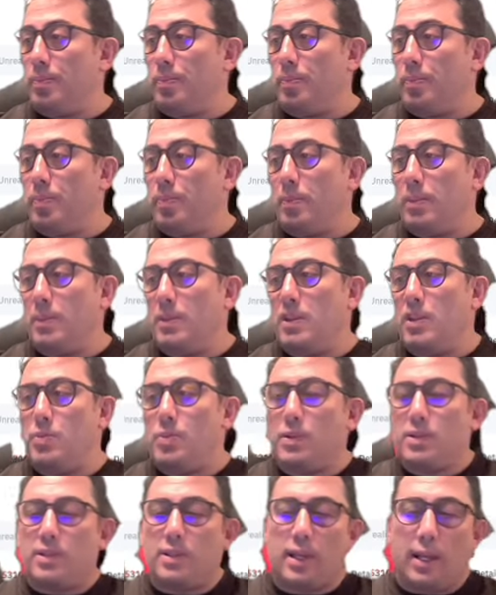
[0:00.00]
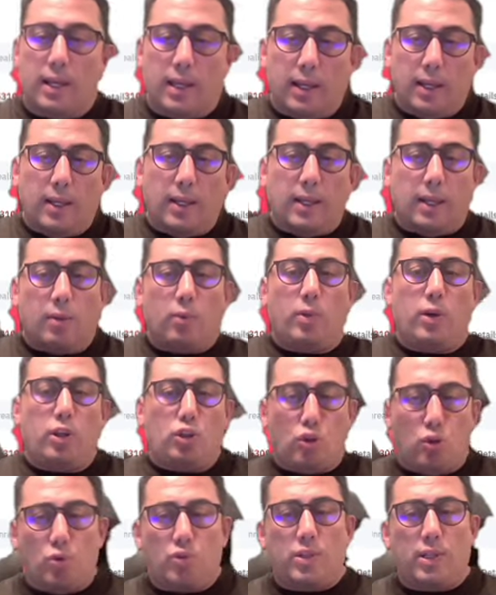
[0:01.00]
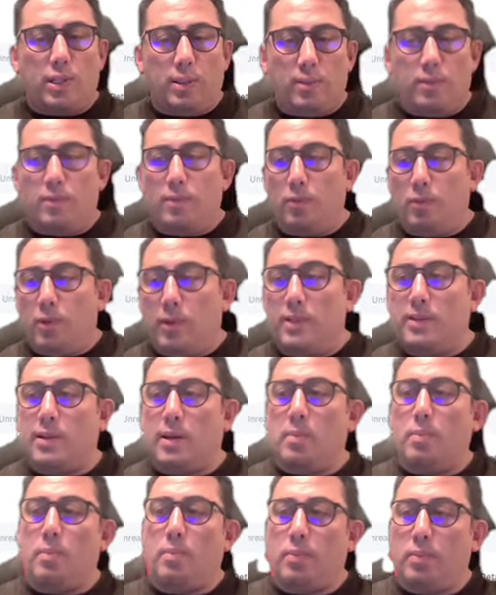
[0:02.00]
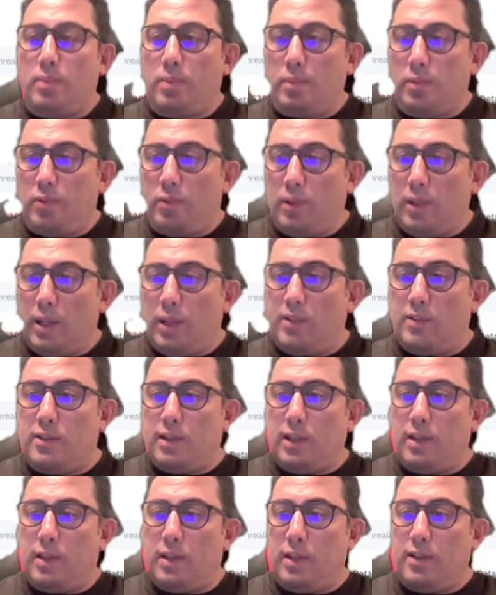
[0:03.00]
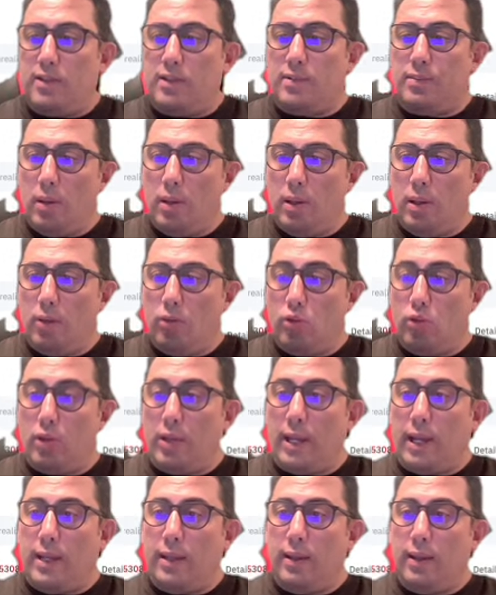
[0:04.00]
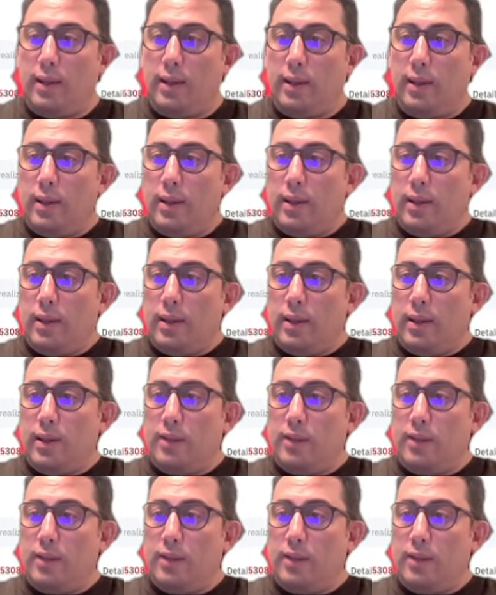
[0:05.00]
this means we choose it with some let's see his today his